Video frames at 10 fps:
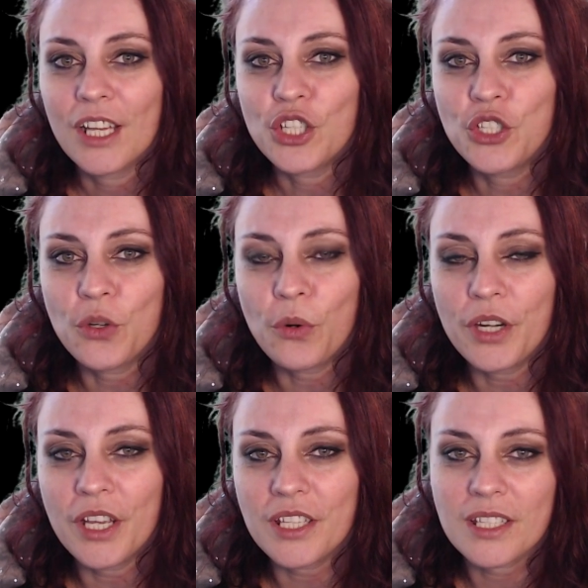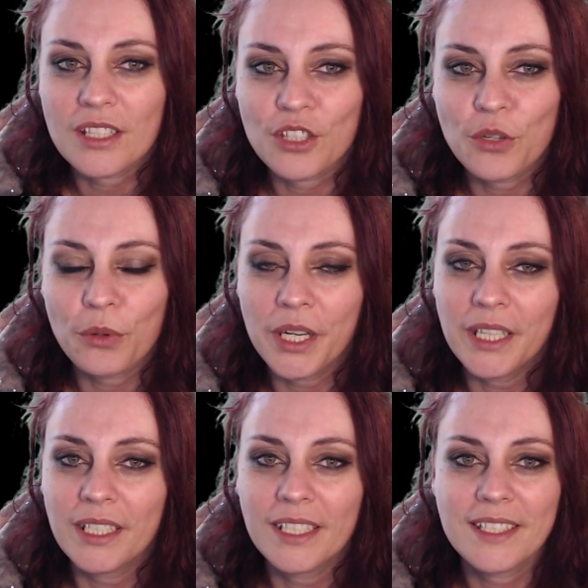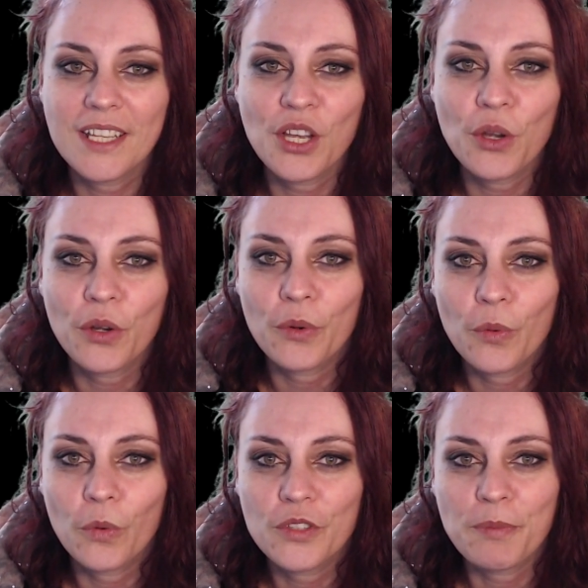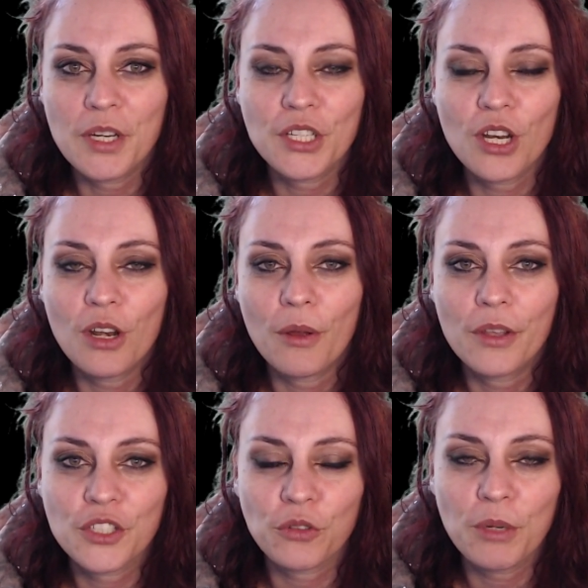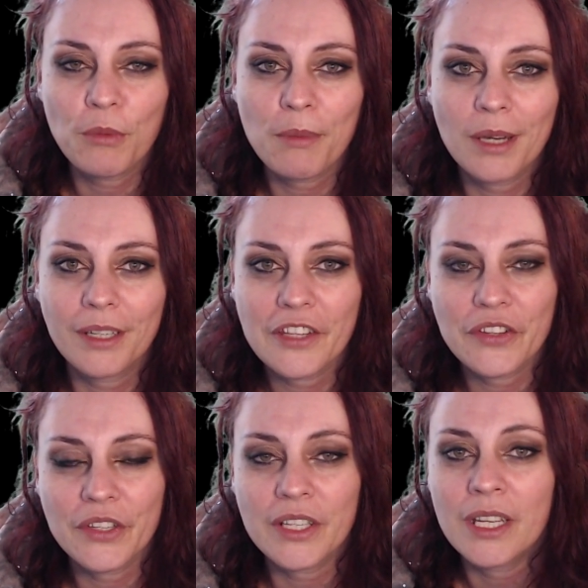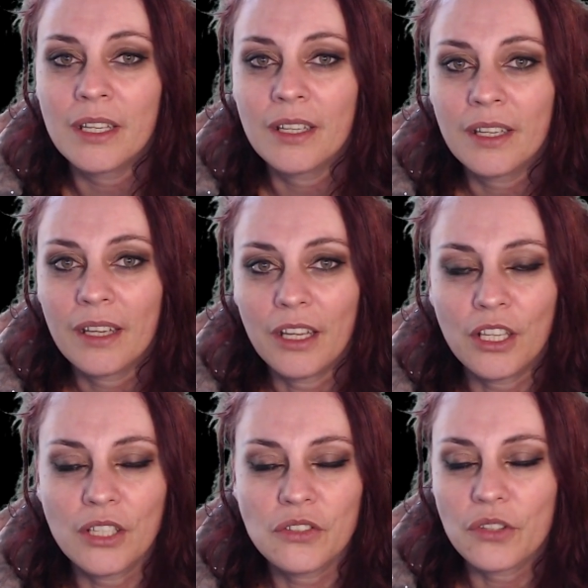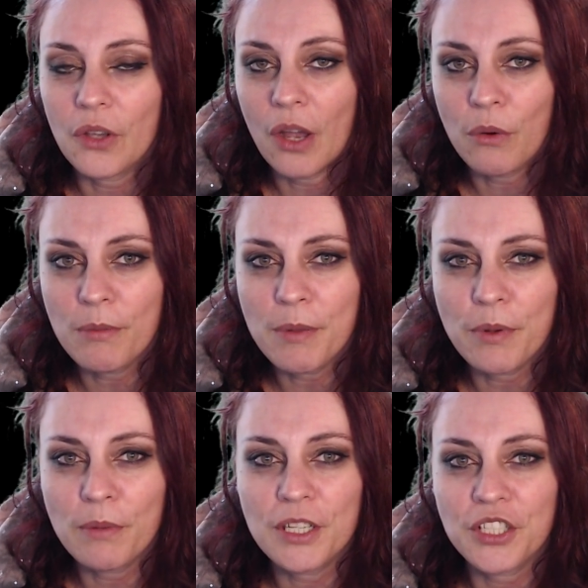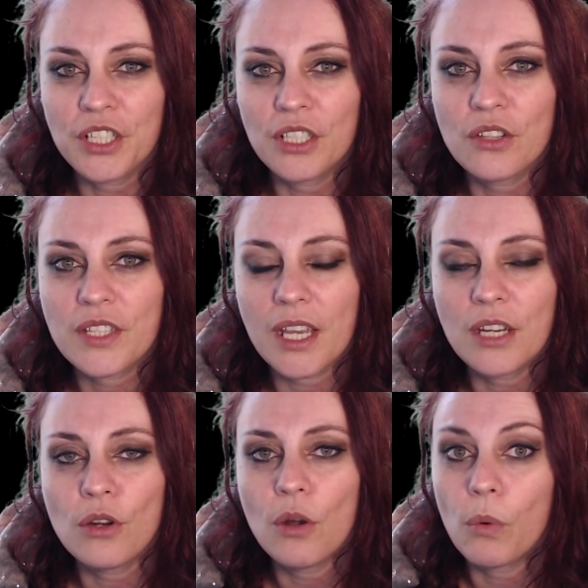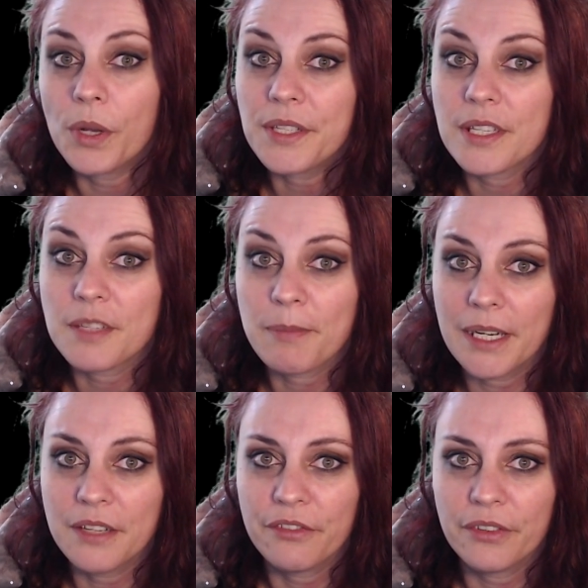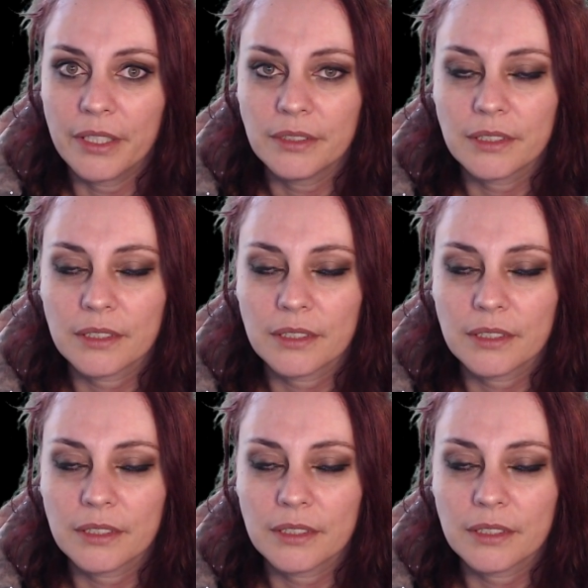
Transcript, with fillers: join us during the special streamer marathon and I will be publishing the schedule once it's planified.